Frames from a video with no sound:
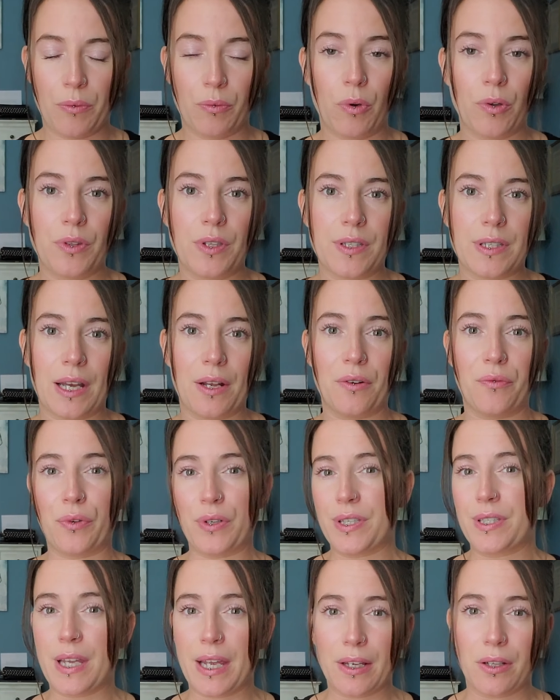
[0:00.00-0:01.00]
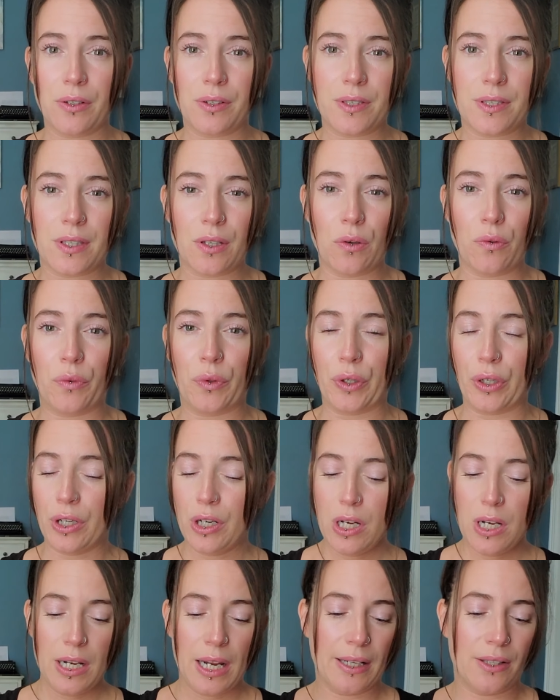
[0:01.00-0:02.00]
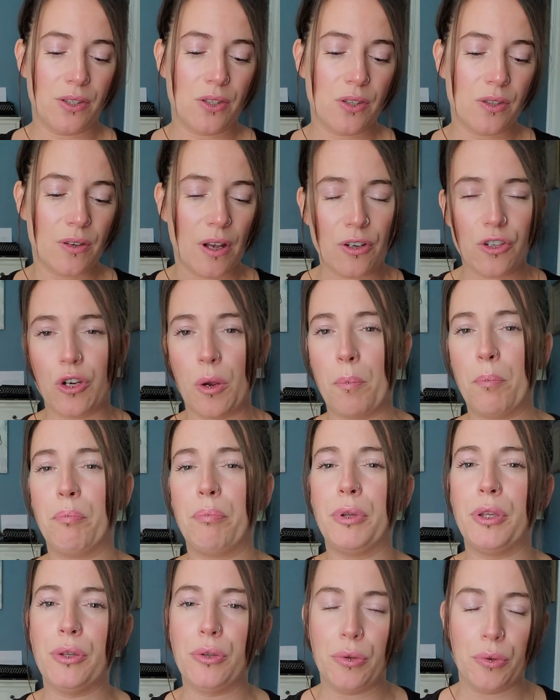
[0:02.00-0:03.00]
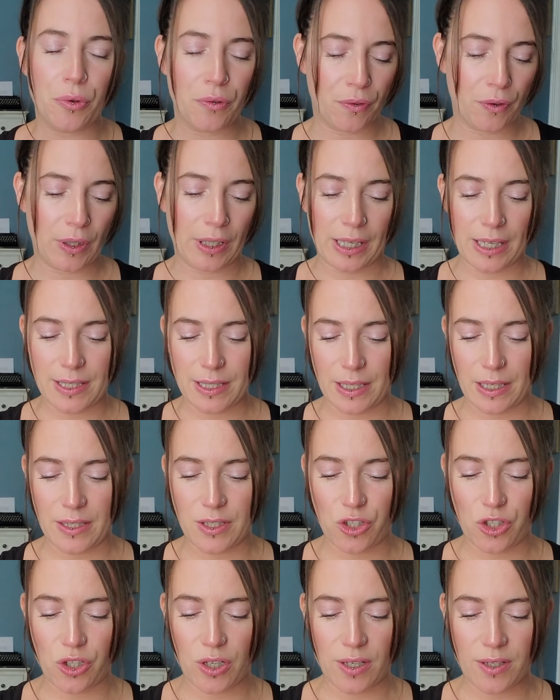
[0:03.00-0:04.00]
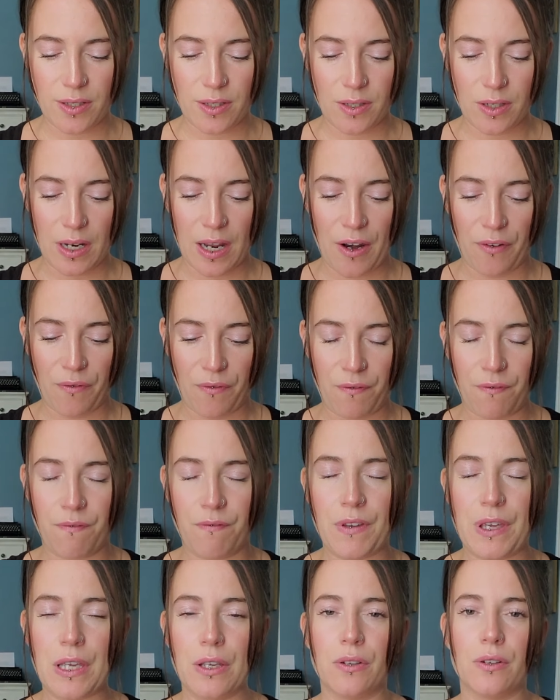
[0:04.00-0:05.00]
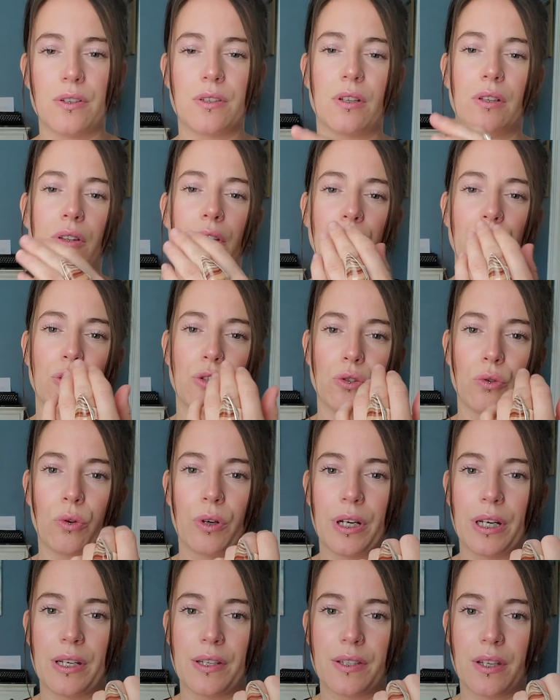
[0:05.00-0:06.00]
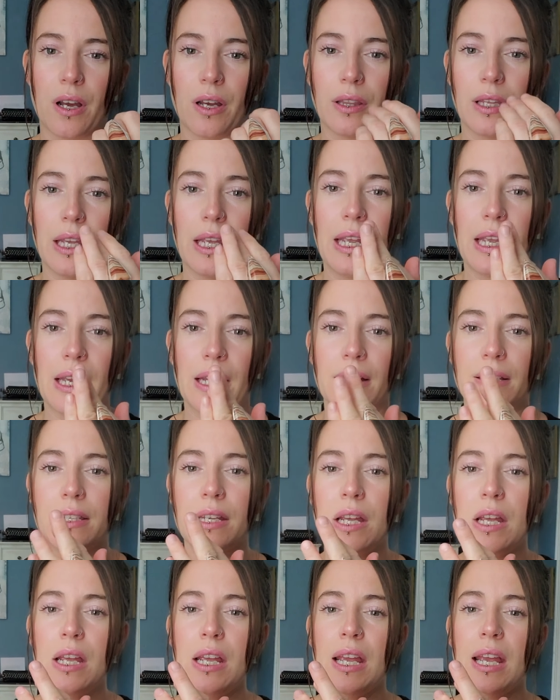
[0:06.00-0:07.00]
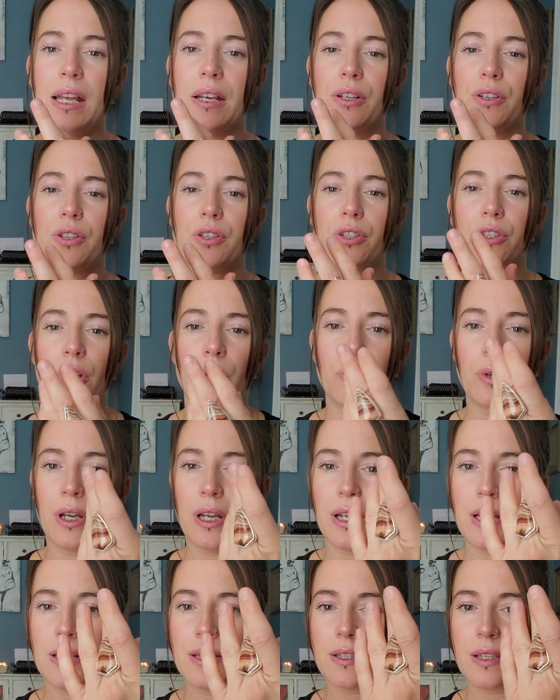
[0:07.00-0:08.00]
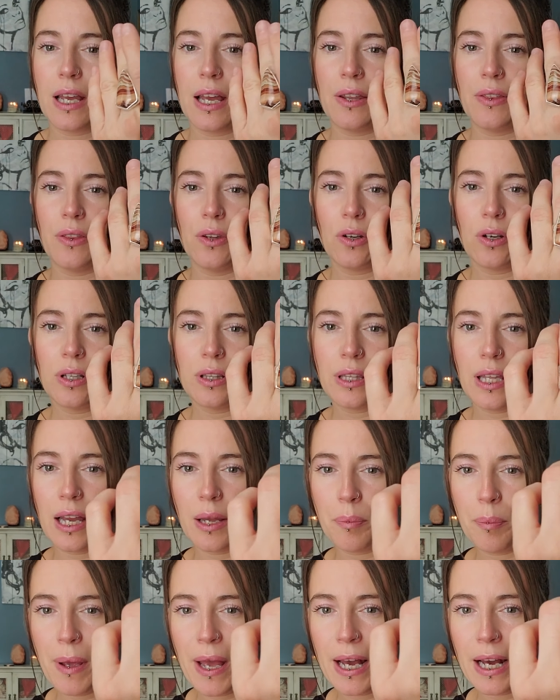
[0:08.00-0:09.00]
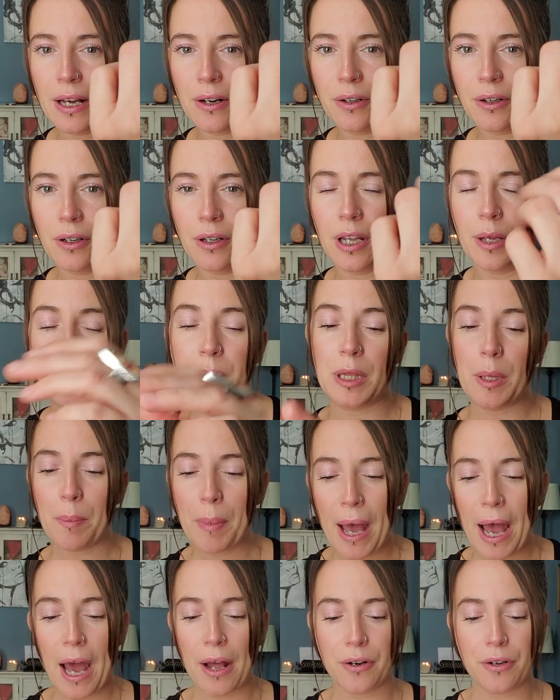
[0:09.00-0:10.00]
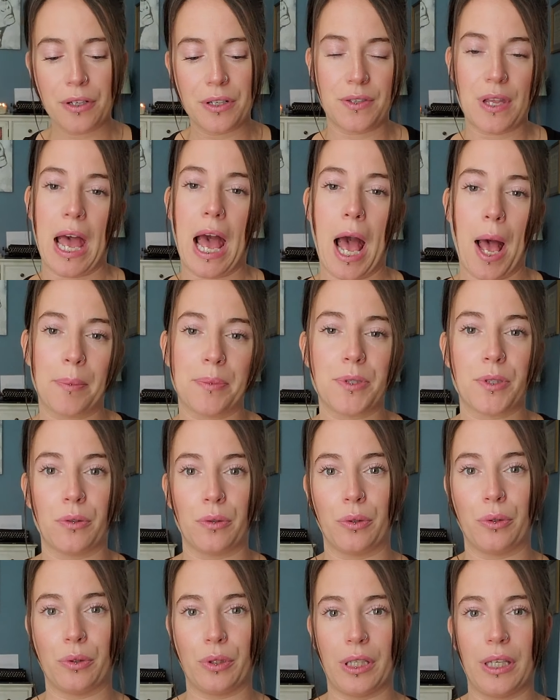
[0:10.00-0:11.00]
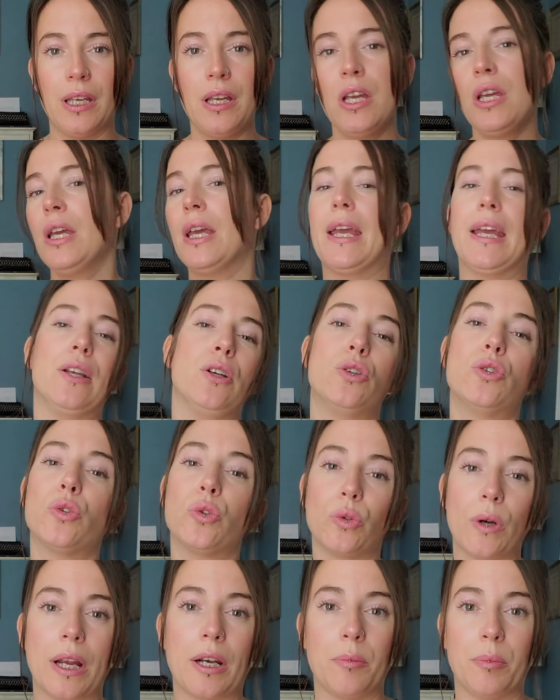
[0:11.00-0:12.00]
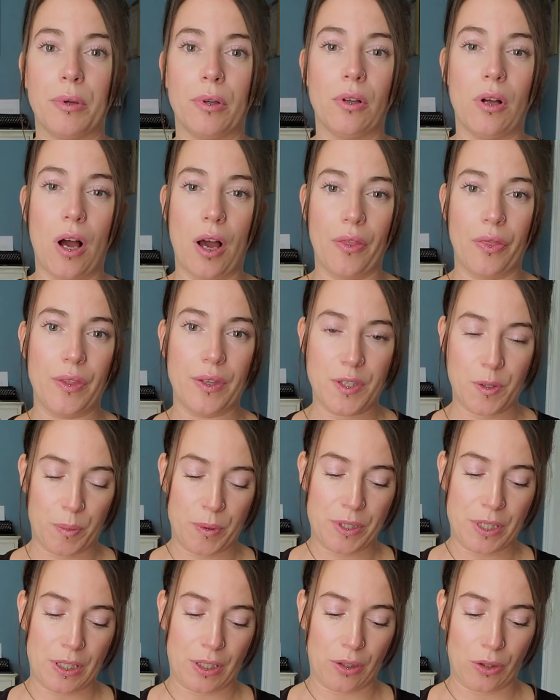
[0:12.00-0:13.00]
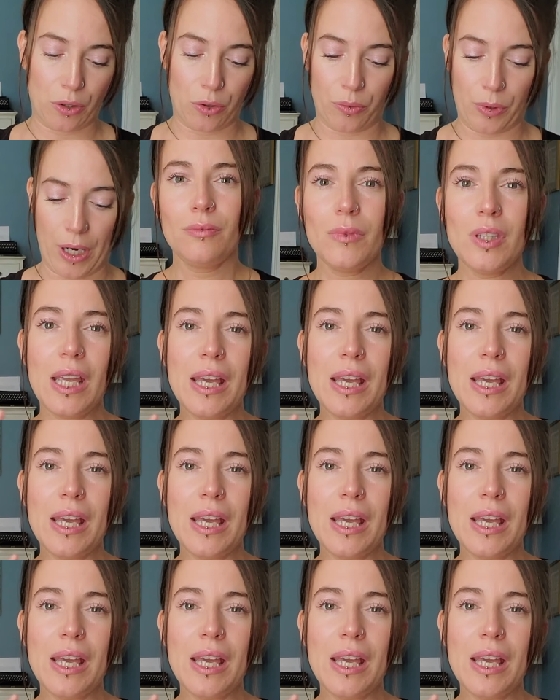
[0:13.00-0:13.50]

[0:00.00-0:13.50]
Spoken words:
I rolled this out of recycled silver. It's such a beautiful, like I said, it feels luxurious on the hand. It is so nice, and look at that pattern. I mean, the pattern is absolutely incredible on this particular ring.